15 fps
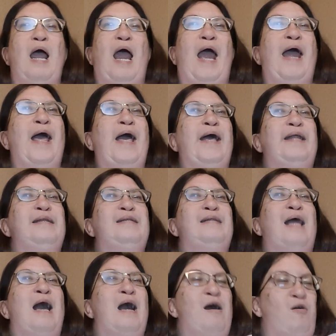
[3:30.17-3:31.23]
And
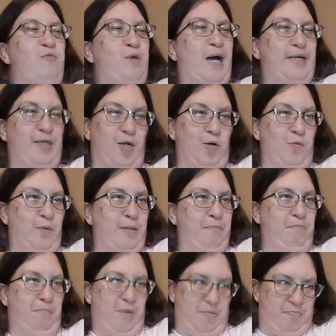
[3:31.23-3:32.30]
now I know
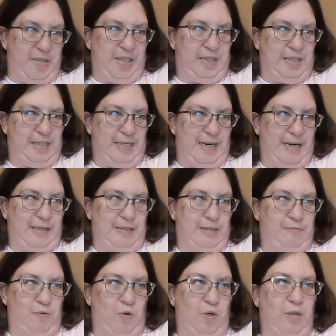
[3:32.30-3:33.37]
what Muppet stands
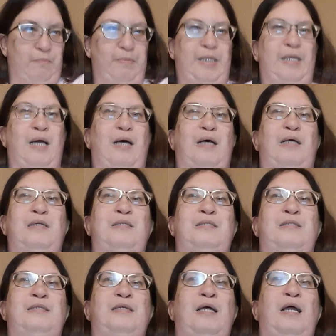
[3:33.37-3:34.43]
for,
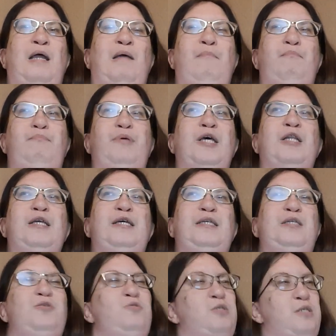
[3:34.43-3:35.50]
because Billy
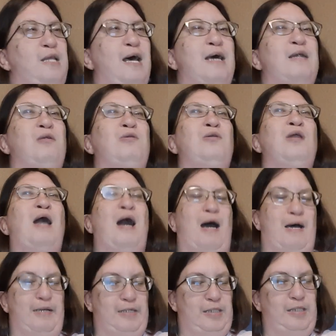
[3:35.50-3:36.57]
used that a
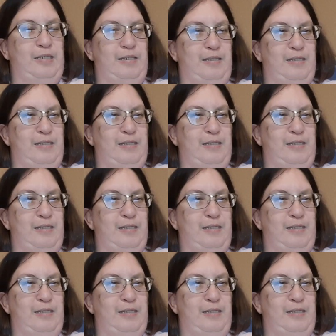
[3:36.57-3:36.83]
lot